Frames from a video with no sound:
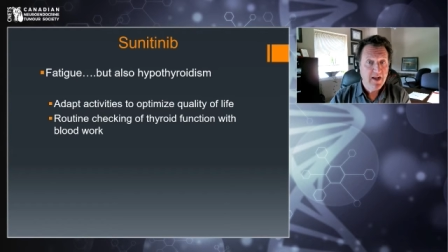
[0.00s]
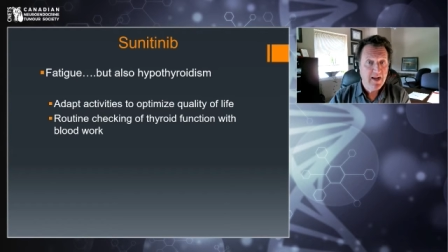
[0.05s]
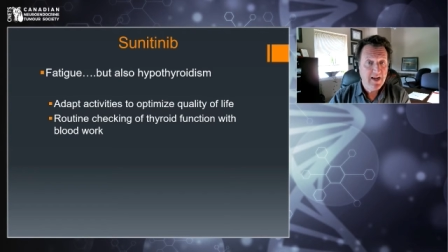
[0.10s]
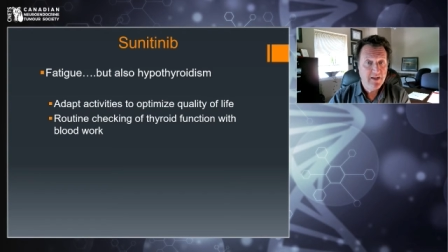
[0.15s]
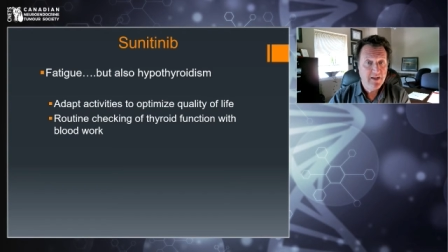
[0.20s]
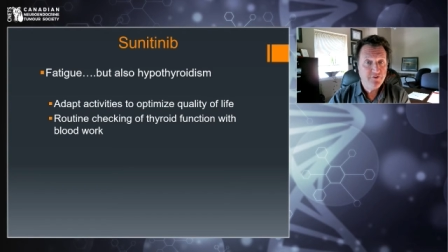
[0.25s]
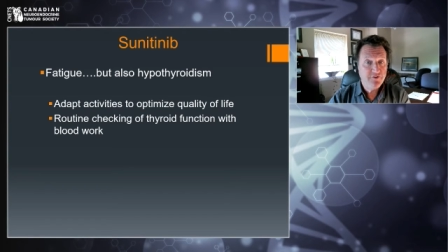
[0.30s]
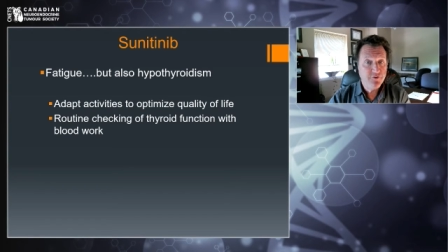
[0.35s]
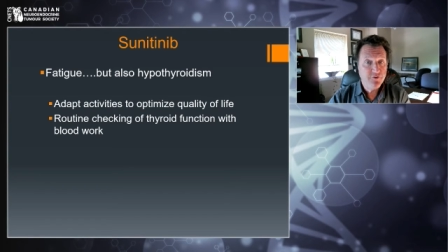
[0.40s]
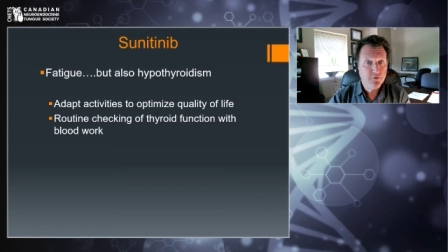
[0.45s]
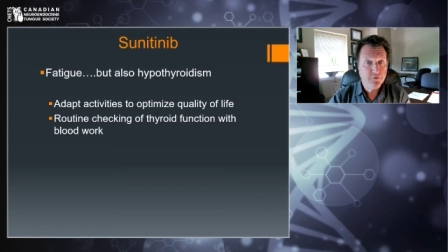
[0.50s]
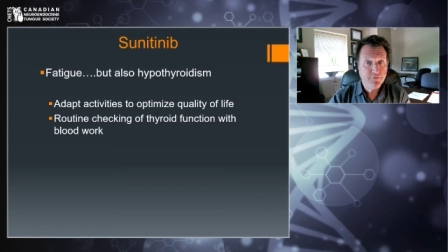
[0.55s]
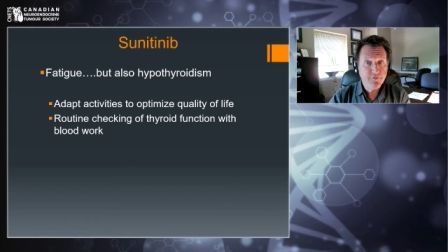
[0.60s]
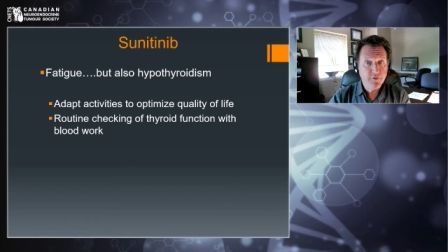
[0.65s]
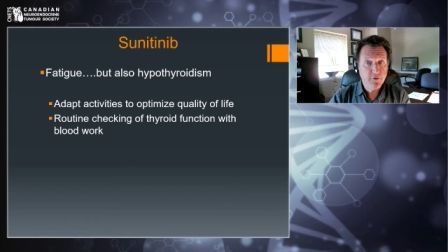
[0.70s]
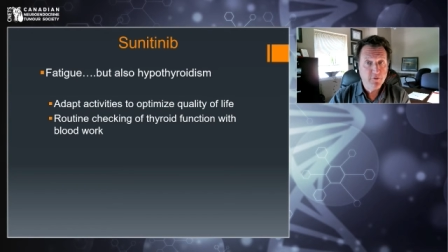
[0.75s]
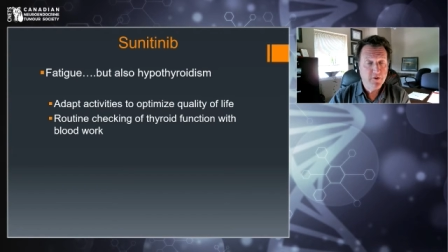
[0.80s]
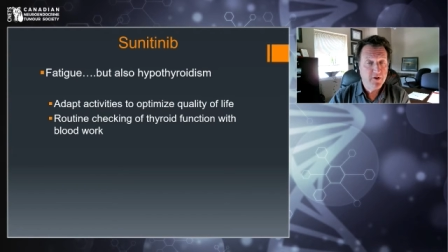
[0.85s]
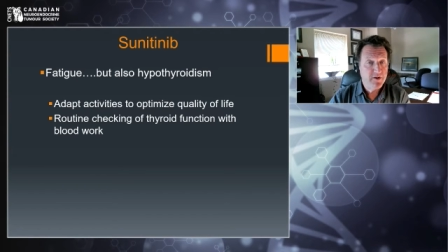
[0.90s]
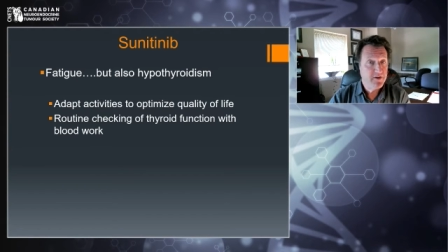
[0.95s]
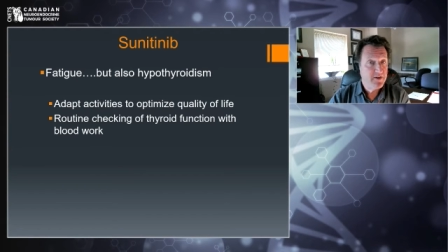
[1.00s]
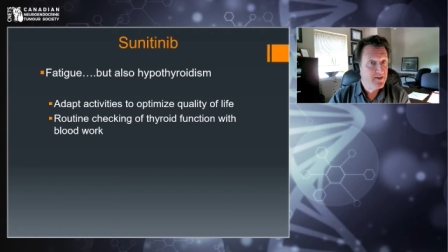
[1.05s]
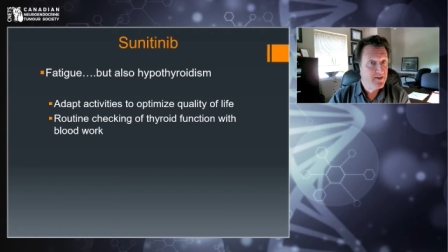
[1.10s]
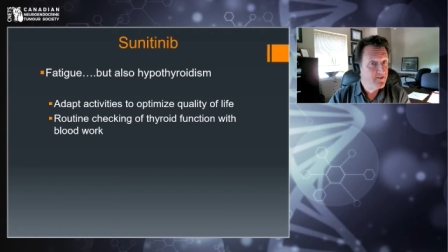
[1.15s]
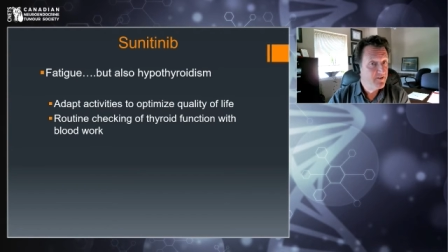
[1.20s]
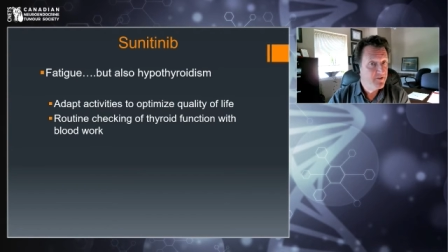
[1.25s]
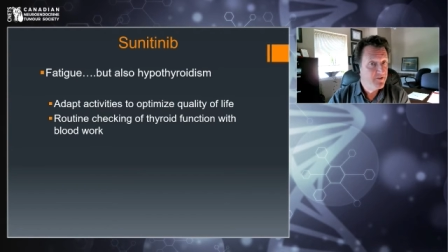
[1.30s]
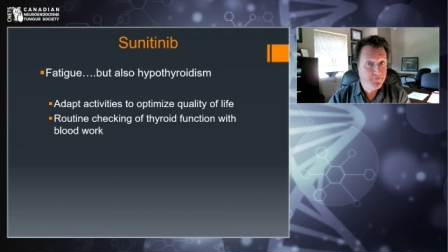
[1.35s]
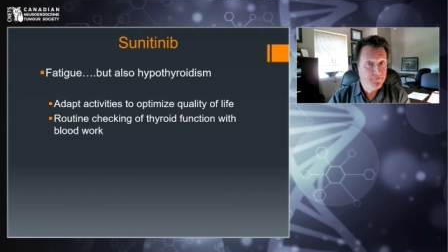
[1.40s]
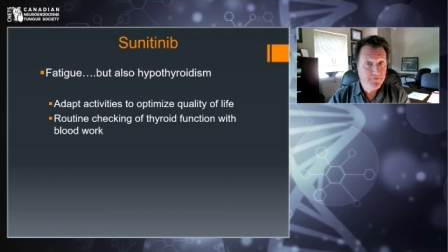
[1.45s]
as you go forward
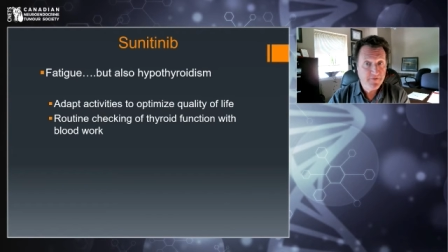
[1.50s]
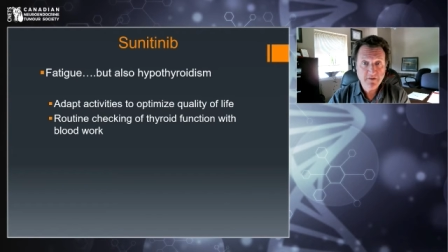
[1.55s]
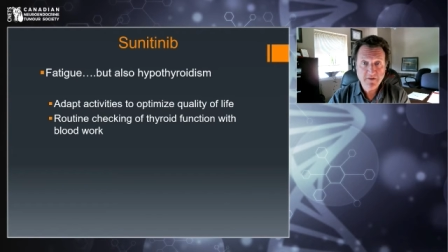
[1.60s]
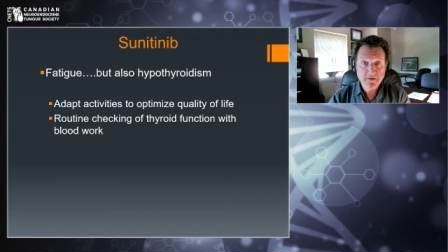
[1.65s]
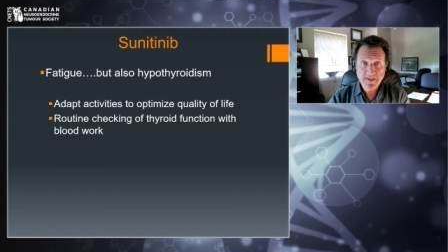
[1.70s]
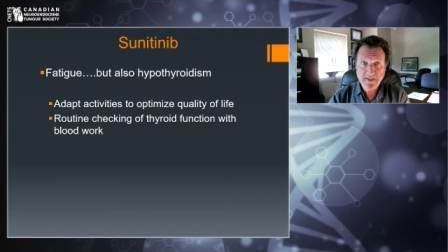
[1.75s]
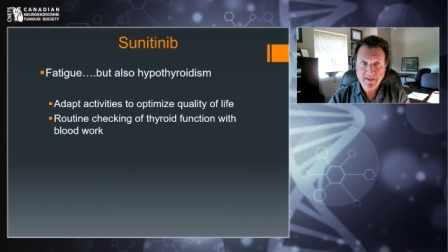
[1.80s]
because it's very